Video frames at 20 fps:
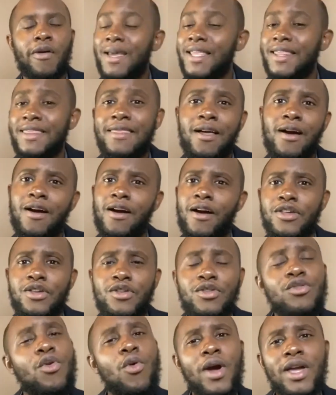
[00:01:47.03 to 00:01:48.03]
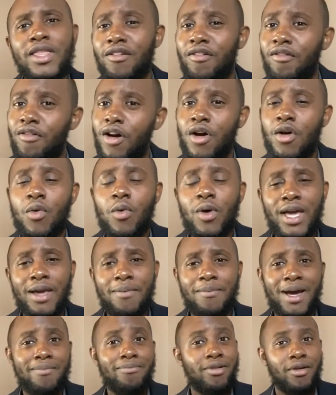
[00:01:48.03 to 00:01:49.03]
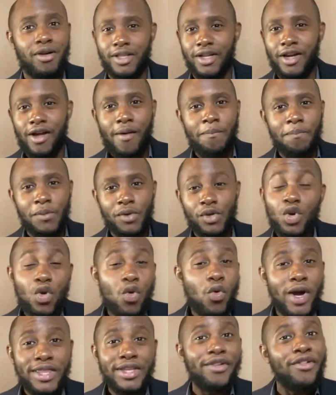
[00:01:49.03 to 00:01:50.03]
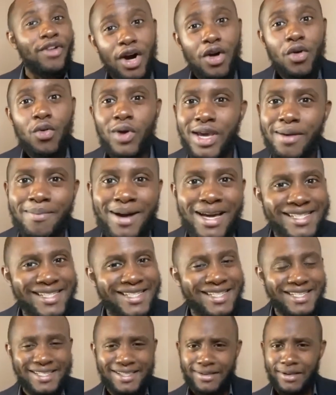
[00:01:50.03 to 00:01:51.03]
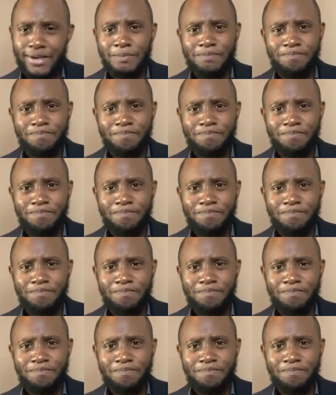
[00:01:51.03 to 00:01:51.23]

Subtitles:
But now you're going the wrong way, my brother. You're going the wrong way, my sister.